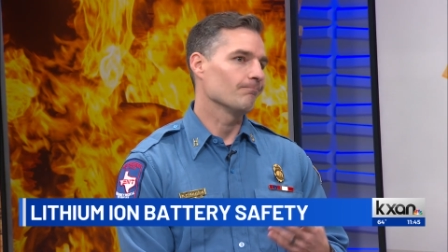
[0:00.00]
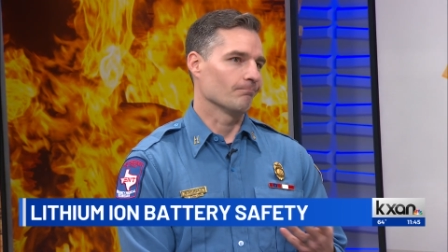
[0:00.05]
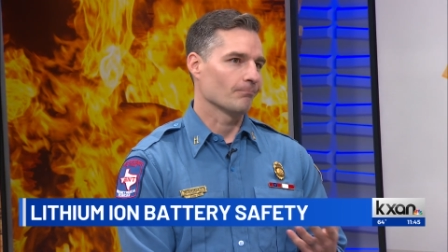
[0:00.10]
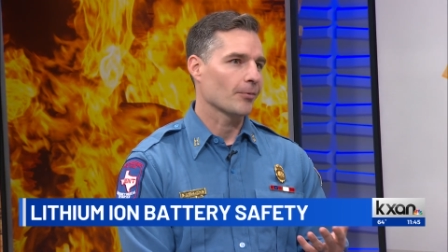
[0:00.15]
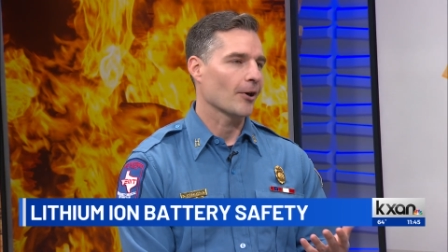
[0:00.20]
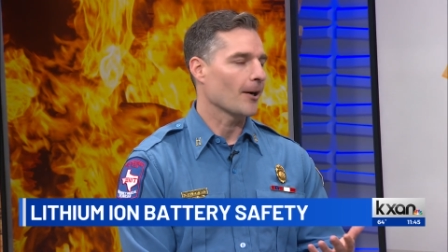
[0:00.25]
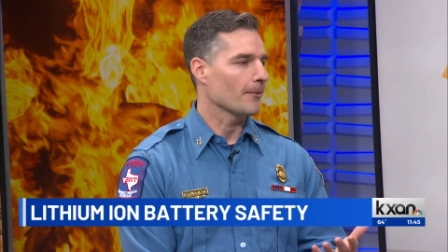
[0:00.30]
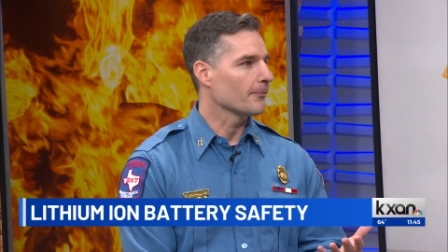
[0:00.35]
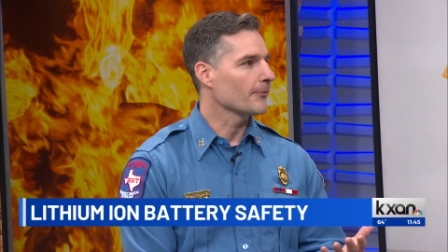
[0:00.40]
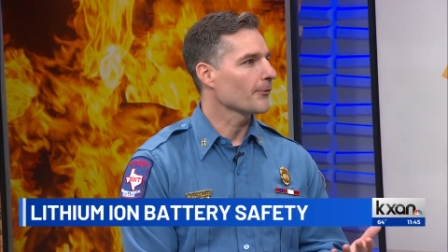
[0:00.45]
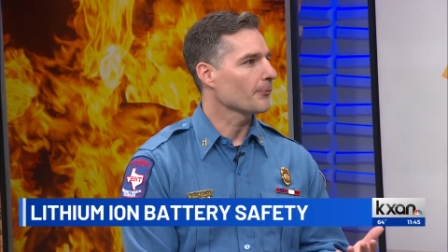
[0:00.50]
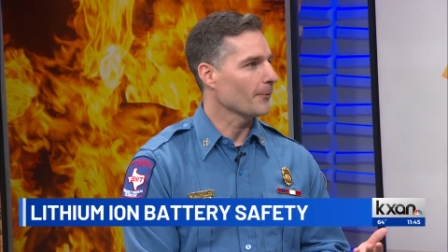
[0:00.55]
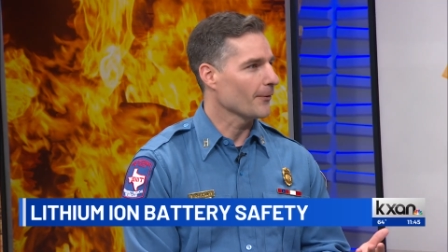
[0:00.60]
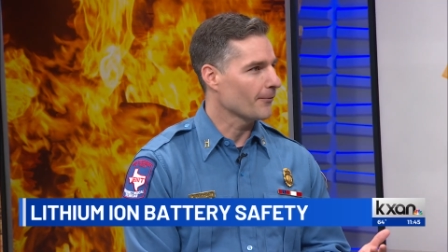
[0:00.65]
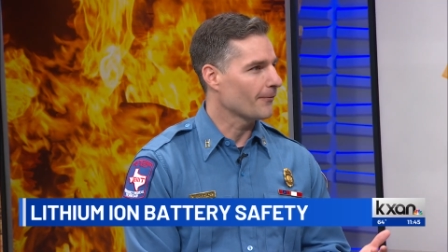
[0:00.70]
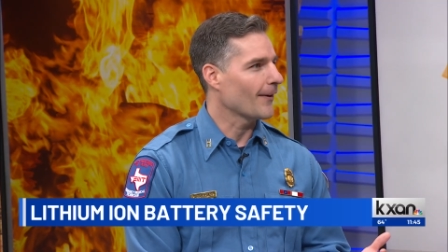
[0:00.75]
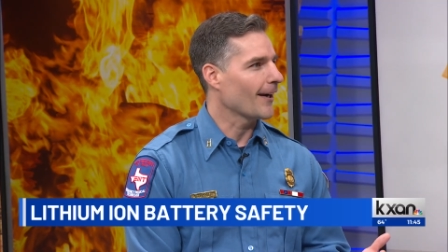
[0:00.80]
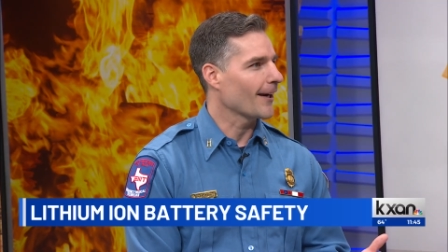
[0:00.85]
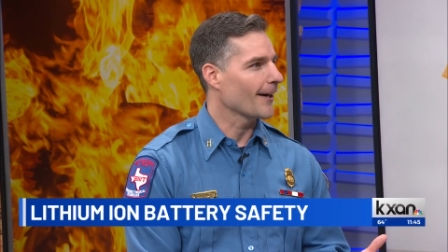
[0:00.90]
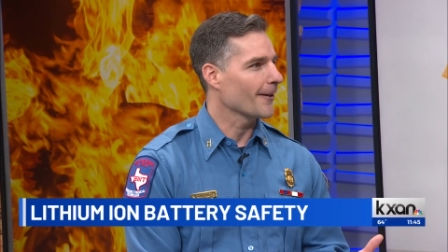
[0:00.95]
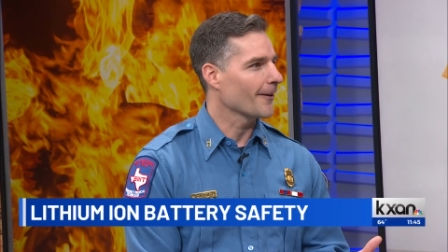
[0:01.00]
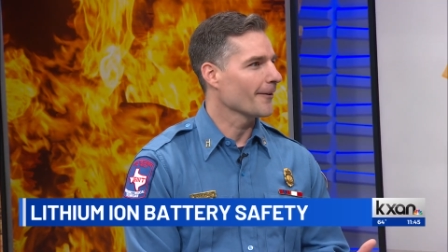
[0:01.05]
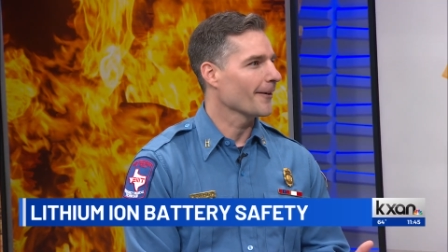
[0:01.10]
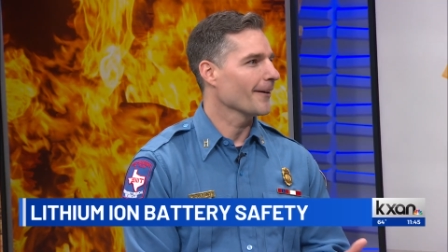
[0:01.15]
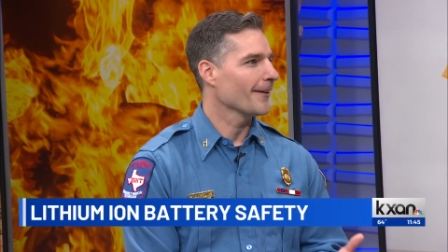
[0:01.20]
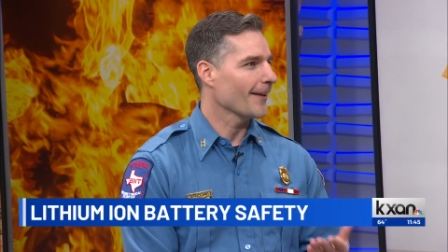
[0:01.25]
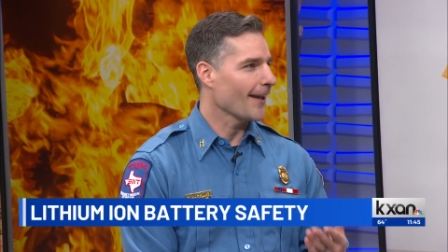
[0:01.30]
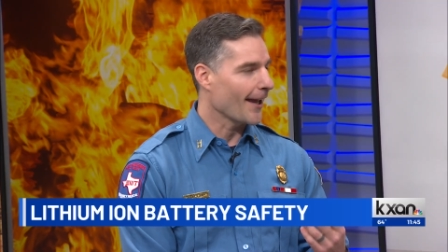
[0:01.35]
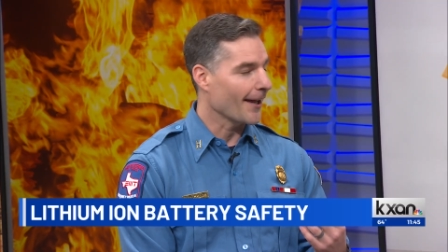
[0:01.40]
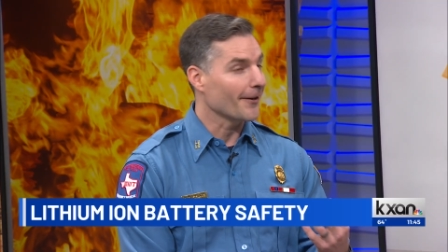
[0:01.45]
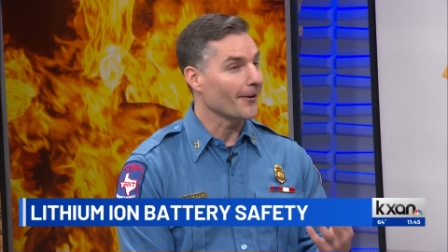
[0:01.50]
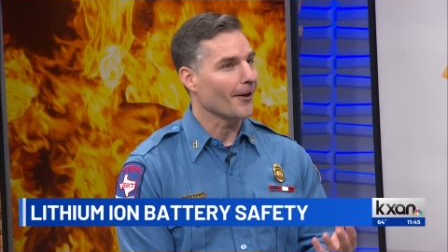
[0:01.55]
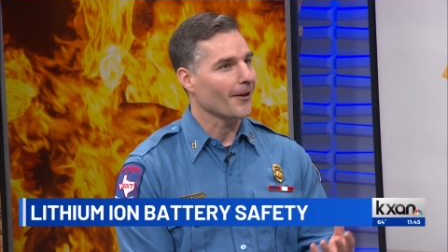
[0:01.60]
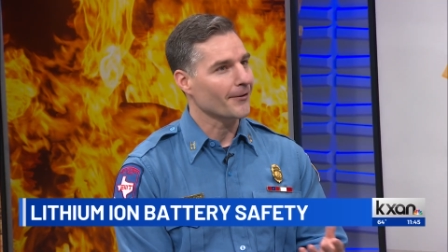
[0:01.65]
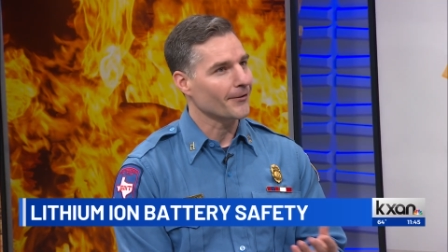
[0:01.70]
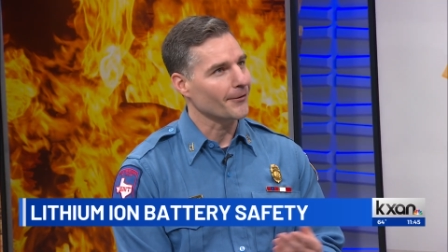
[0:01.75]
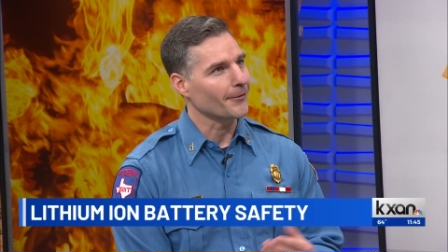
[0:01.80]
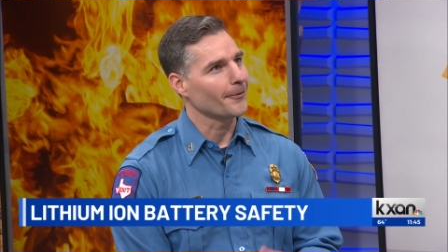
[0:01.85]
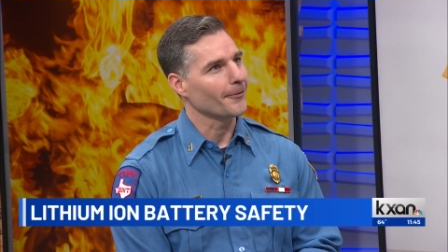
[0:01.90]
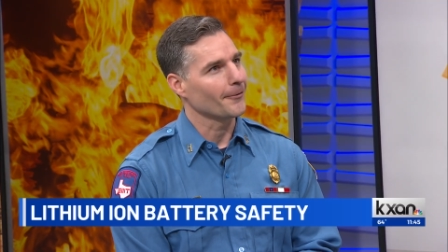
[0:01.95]
problems with fire and, and
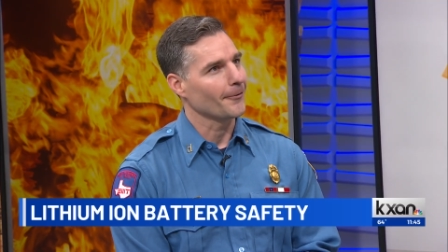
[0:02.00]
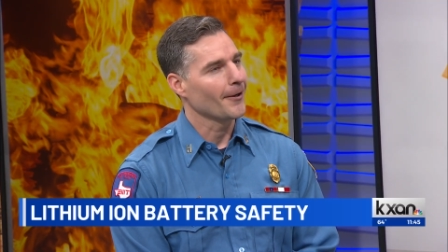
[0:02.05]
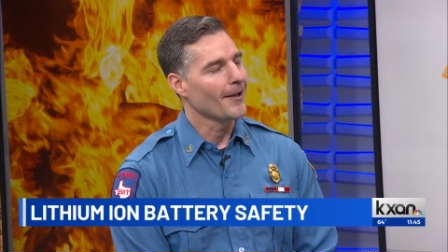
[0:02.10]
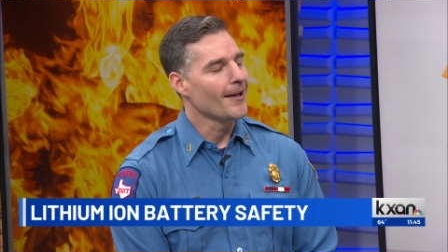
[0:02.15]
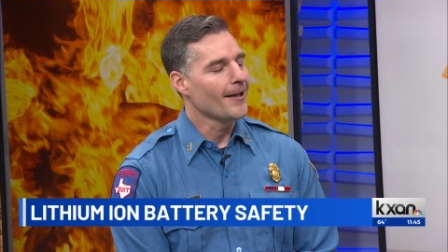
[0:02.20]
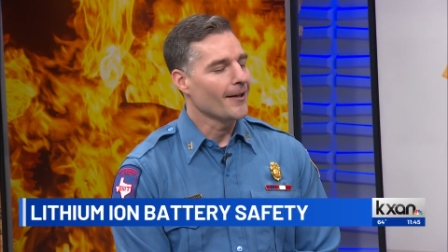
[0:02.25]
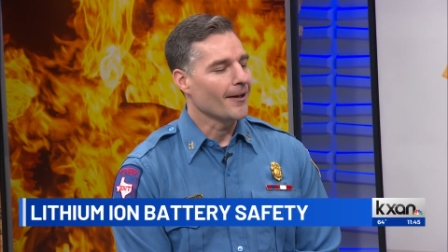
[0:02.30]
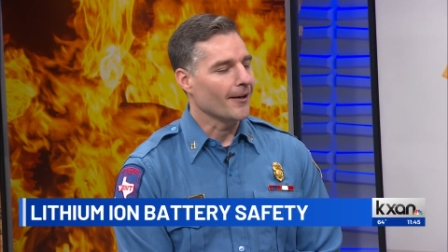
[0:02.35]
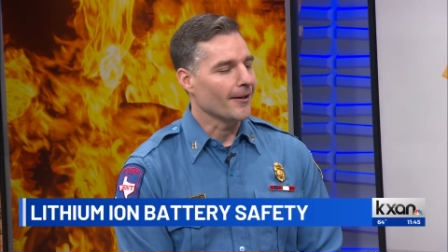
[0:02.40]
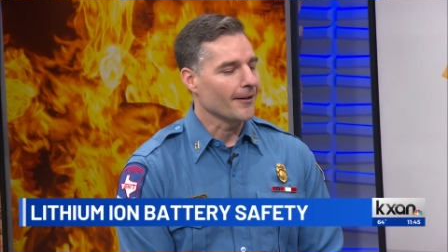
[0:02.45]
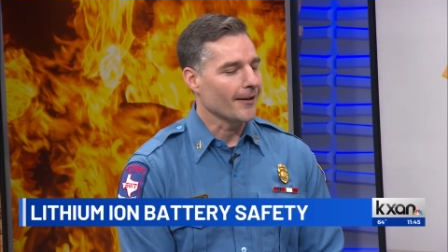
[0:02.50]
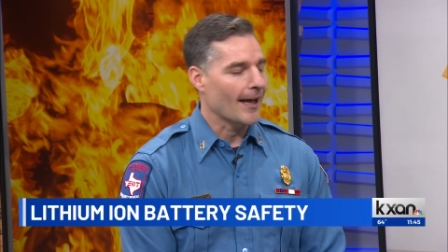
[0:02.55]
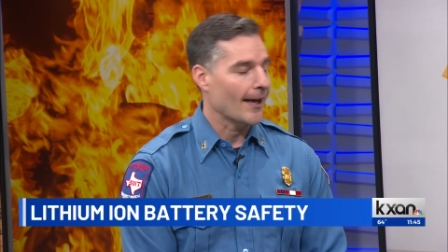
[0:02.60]
also uh,